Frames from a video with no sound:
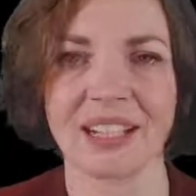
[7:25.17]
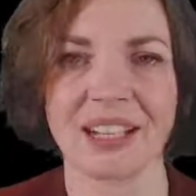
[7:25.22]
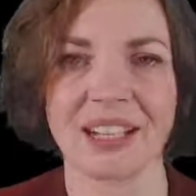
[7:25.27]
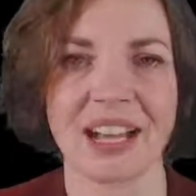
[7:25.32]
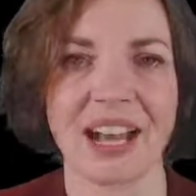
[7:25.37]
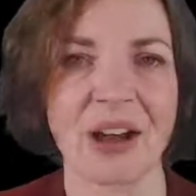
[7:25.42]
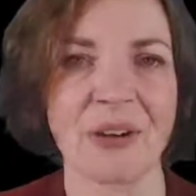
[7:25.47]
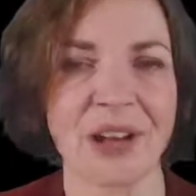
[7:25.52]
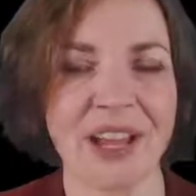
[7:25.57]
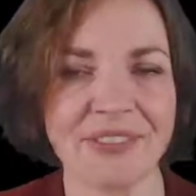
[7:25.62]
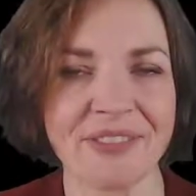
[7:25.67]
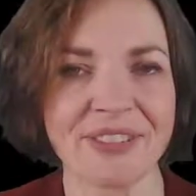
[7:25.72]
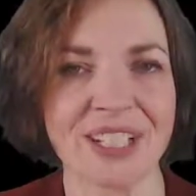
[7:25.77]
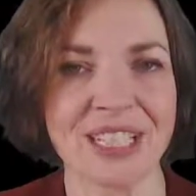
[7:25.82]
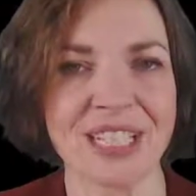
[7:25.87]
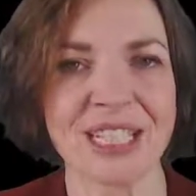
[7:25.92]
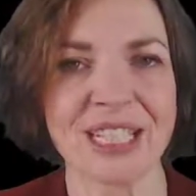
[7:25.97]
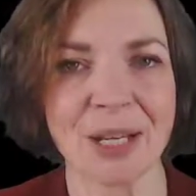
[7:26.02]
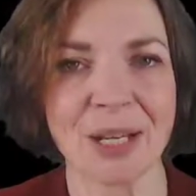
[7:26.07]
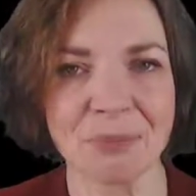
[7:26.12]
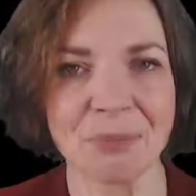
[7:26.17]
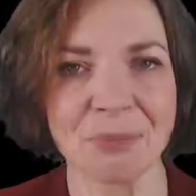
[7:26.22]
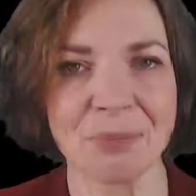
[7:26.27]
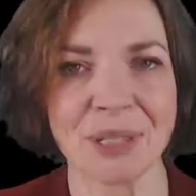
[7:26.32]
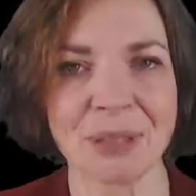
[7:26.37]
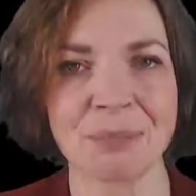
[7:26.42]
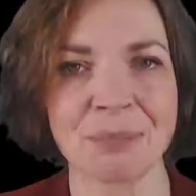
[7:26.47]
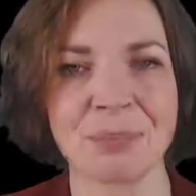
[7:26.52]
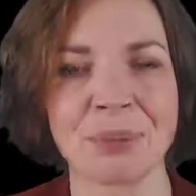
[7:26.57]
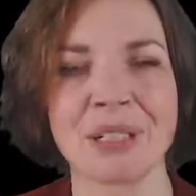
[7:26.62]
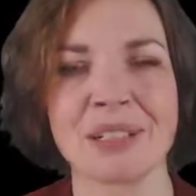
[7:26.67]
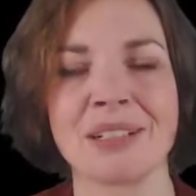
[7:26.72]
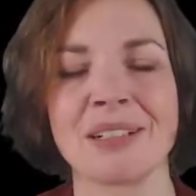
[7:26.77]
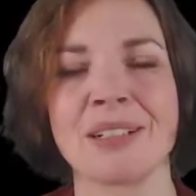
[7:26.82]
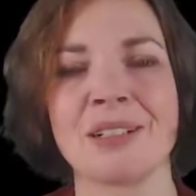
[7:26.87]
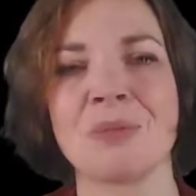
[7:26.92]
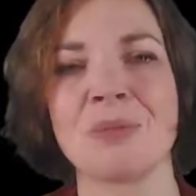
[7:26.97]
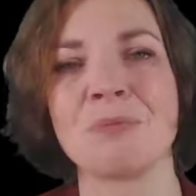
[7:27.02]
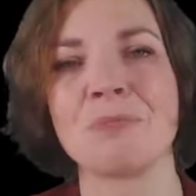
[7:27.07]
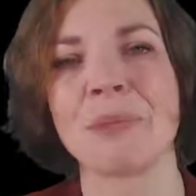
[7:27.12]
However, some
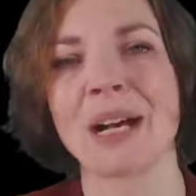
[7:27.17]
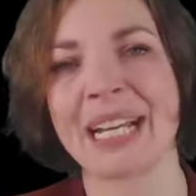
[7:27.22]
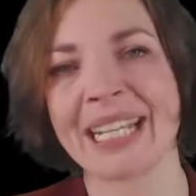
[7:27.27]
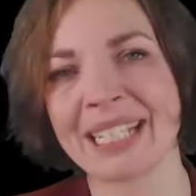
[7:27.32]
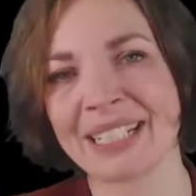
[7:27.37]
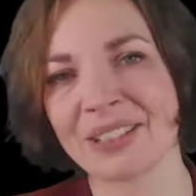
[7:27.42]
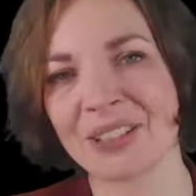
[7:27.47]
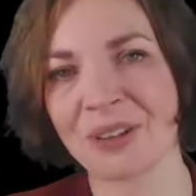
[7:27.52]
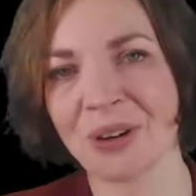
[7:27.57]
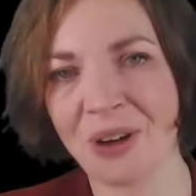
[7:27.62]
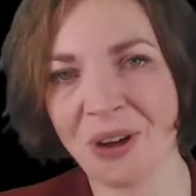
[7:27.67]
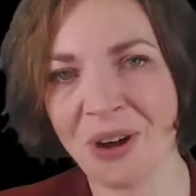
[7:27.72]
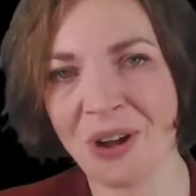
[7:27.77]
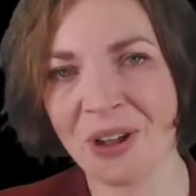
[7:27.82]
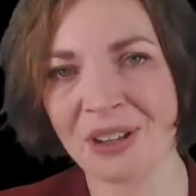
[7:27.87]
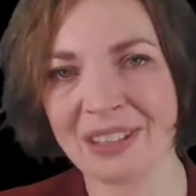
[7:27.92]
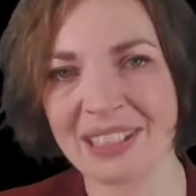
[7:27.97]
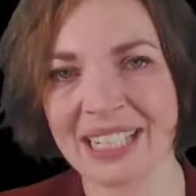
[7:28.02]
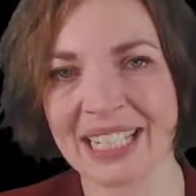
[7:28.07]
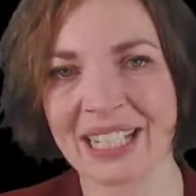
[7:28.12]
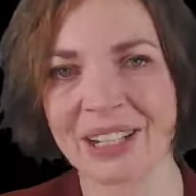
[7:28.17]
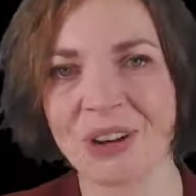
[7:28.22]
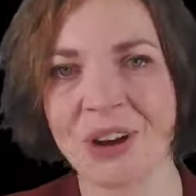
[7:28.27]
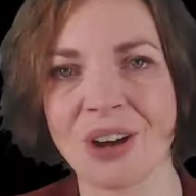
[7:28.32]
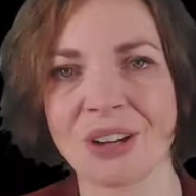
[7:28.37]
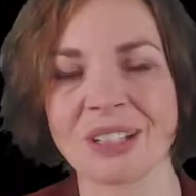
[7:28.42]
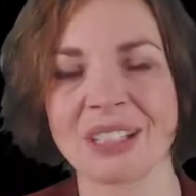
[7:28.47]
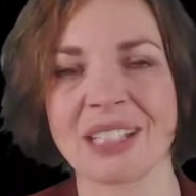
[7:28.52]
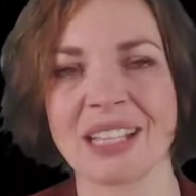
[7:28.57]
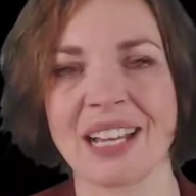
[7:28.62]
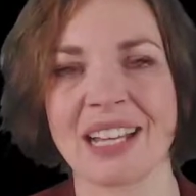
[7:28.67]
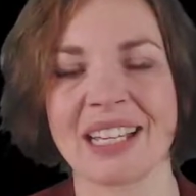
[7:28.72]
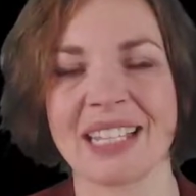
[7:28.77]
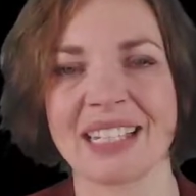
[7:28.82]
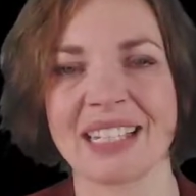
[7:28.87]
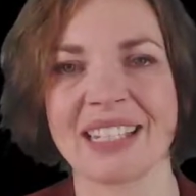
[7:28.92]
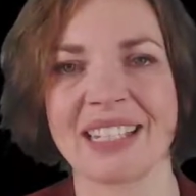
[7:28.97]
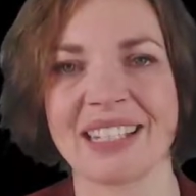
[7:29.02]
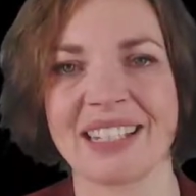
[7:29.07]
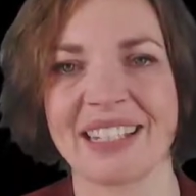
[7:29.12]
people might call zinc oxide